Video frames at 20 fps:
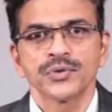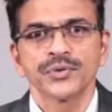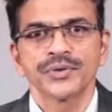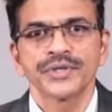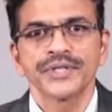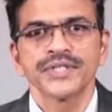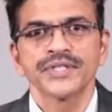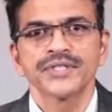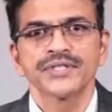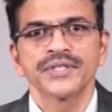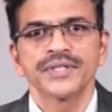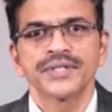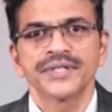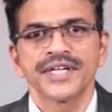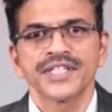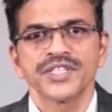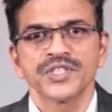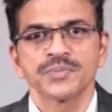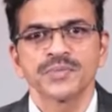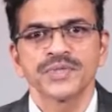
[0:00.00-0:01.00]
storage,
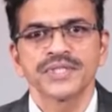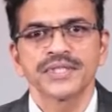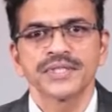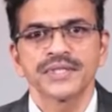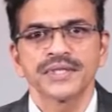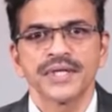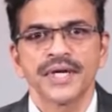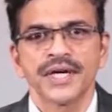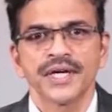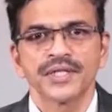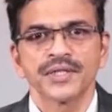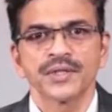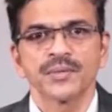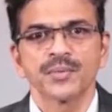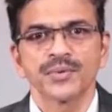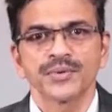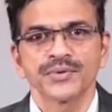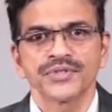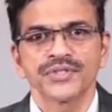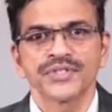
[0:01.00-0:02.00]
transmission, and
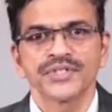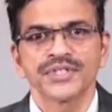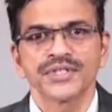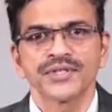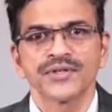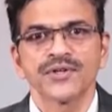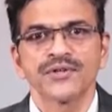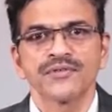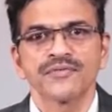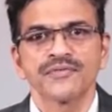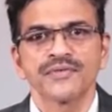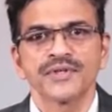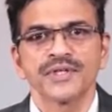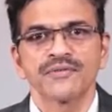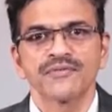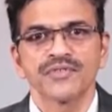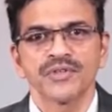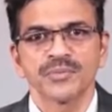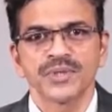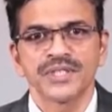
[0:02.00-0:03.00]
processing of
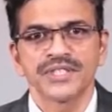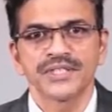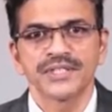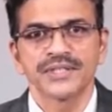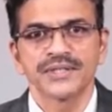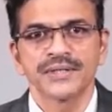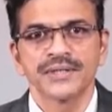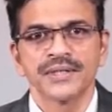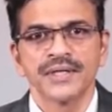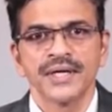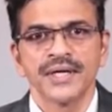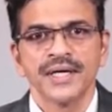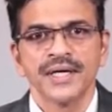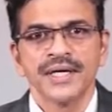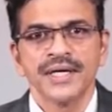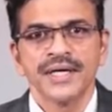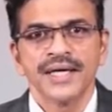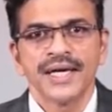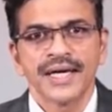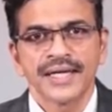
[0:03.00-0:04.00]
information.
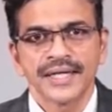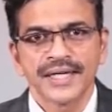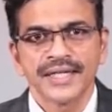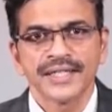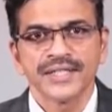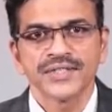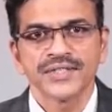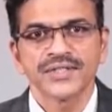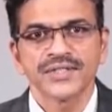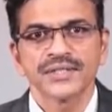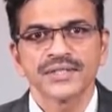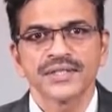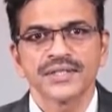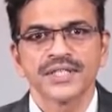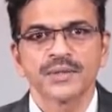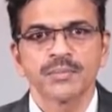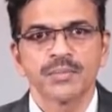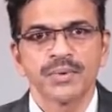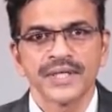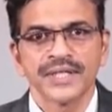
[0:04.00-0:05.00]
And hence,
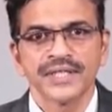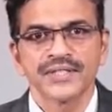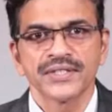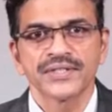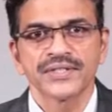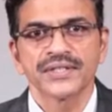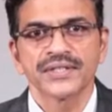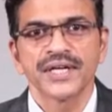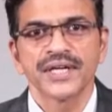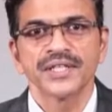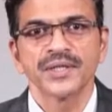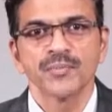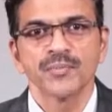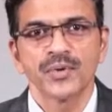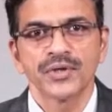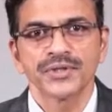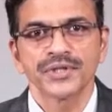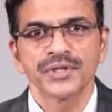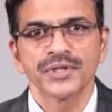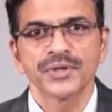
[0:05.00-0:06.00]
it plays an
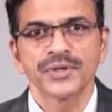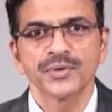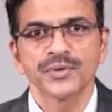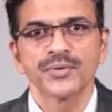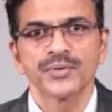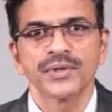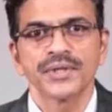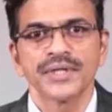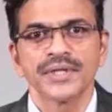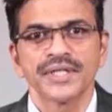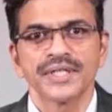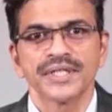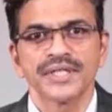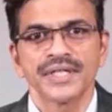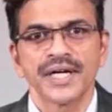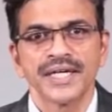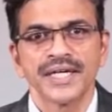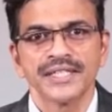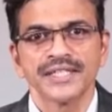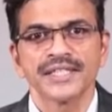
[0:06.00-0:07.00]
important role in
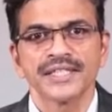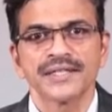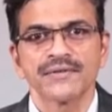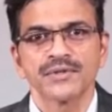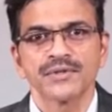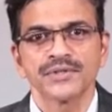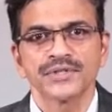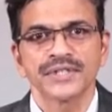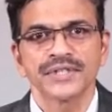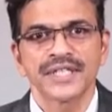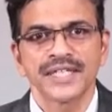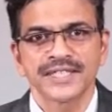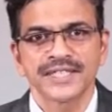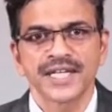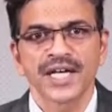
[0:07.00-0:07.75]
the IT revolution